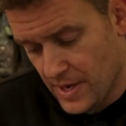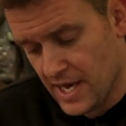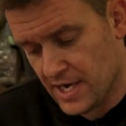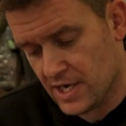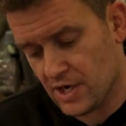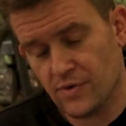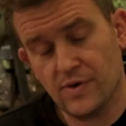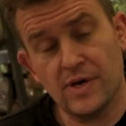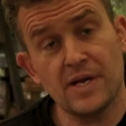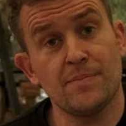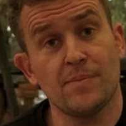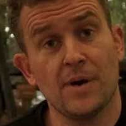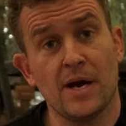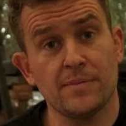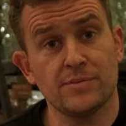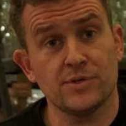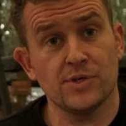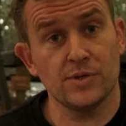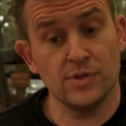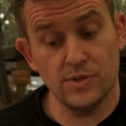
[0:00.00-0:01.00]
hickory,
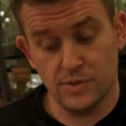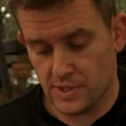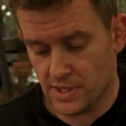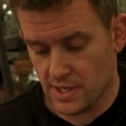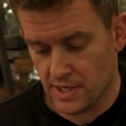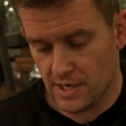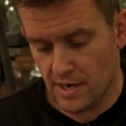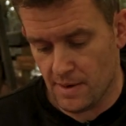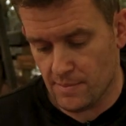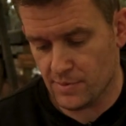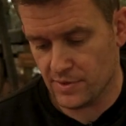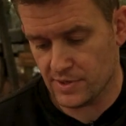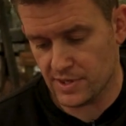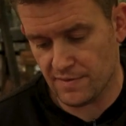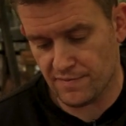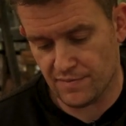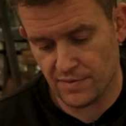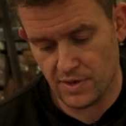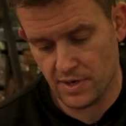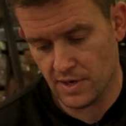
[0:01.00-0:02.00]
perhaps you're using a number of
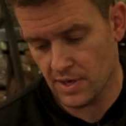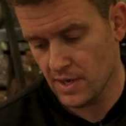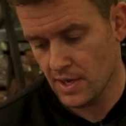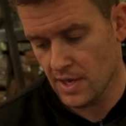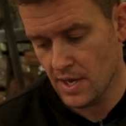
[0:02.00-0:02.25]
different